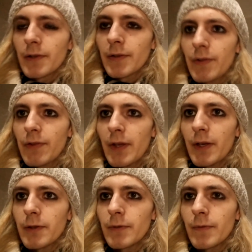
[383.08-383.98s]

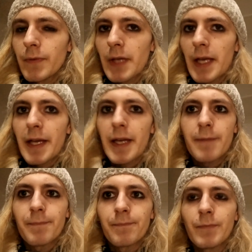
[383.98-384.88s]
So,
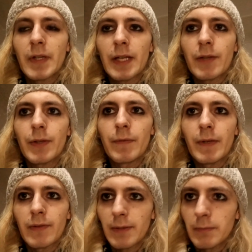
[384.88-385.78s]
um, the next few
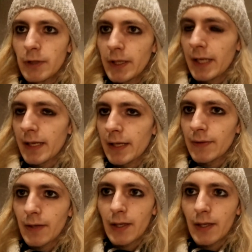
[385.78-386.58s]
things I'm looking at